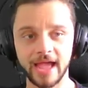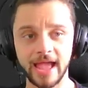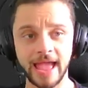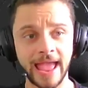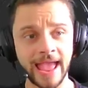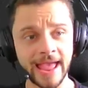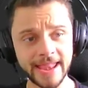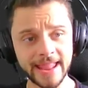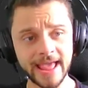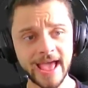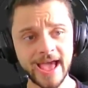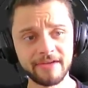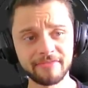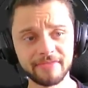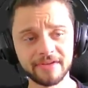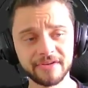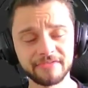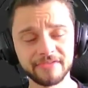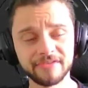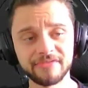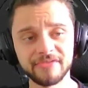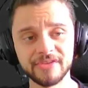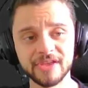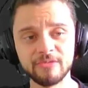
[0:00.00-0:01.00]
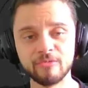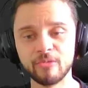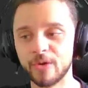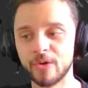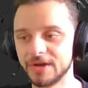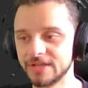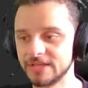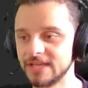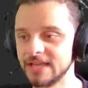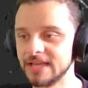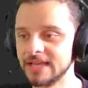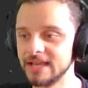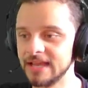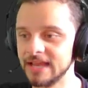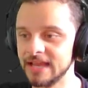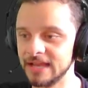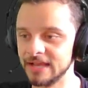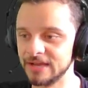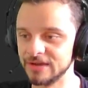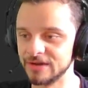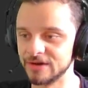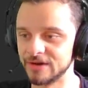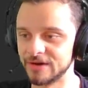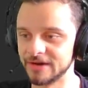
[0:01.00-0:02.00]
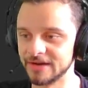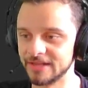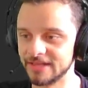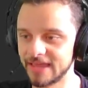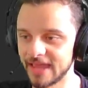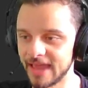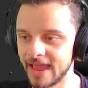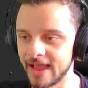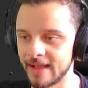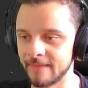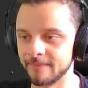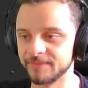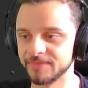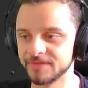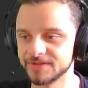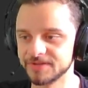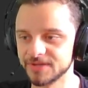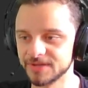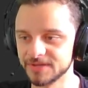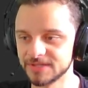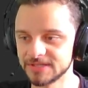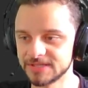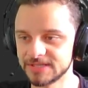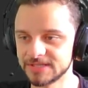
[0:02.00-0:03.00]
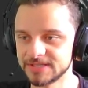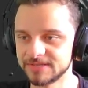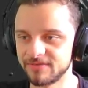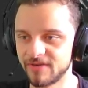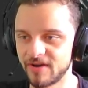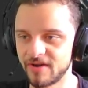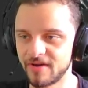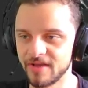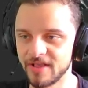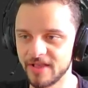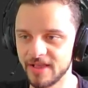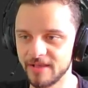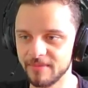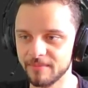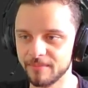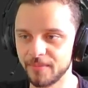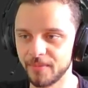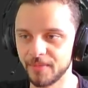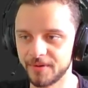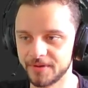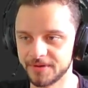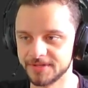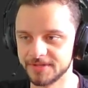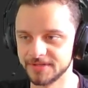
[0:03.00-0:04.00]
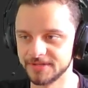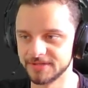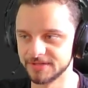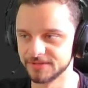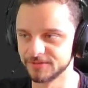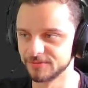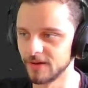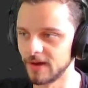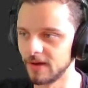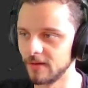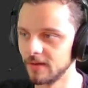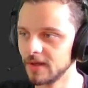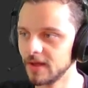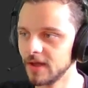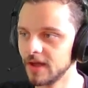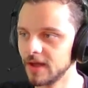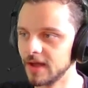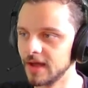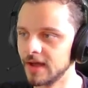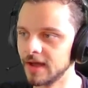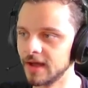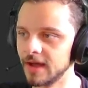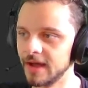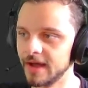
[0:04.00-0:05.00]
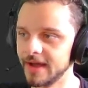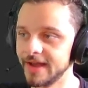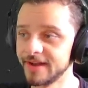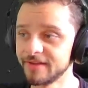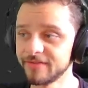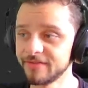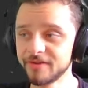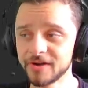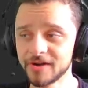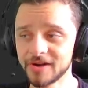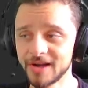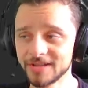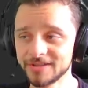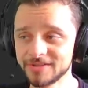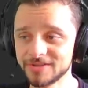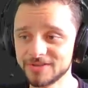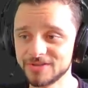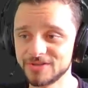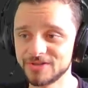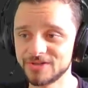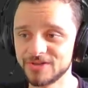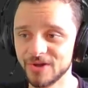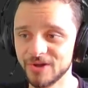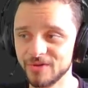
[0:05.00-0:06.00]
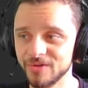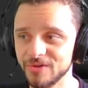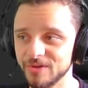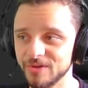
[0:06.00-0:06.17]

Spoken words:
and have everything working in your game. So this is very important as well. And I forgot to show